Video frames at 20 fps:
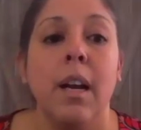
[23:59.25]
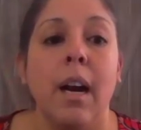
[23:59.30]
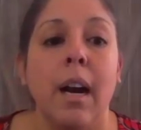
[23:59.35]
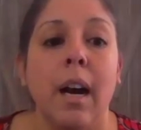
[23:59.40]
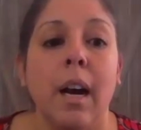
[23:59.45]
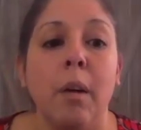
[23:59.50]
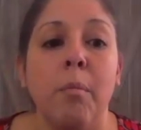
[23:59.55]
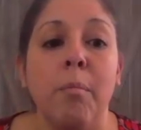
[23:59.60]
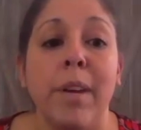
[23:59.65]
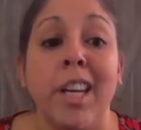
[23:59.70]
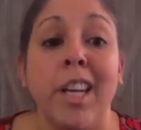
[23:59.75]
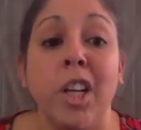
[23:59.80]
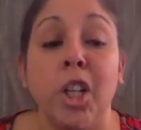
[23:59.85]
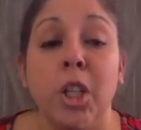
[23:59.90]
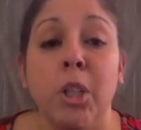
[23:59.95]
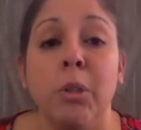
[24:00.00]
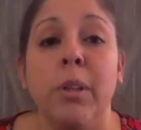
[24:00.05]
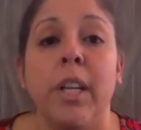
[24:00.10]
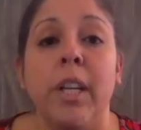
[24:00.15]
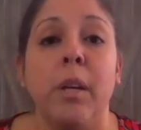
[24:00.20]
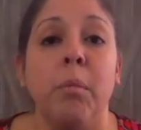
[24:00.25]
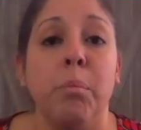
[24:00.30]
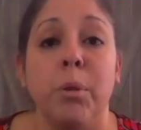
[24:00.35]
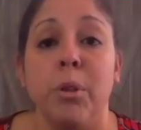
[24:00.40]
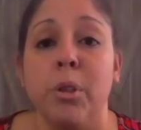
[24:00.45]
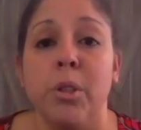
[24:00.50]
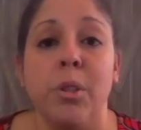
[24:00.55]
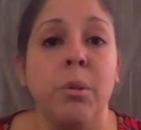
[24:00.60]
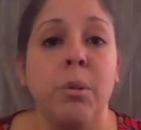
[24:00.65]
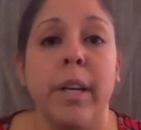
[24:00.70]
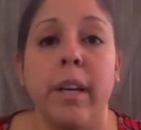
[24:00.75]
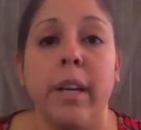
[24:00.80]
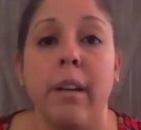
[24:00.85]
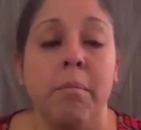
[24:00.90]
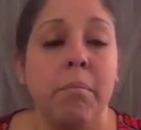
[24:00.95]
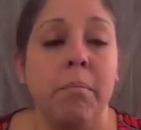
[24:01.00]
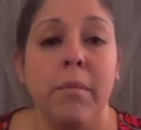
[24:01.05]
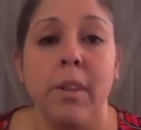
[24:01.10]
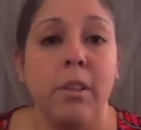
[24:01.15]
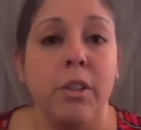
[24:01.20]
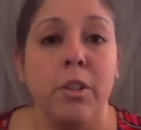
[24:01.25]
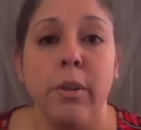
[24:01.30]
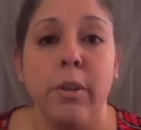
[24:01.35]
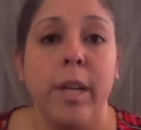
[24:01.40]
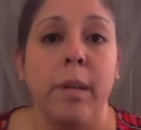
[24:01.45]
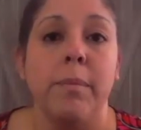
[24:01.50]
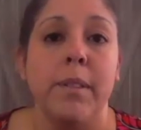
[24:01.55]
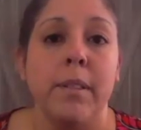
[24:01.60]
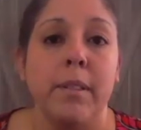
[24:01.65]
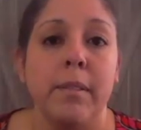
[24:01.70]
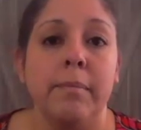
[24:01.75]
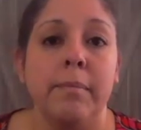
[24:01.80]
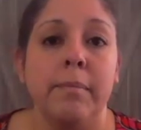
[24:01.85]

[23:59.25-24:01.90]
including pursuing their dreams.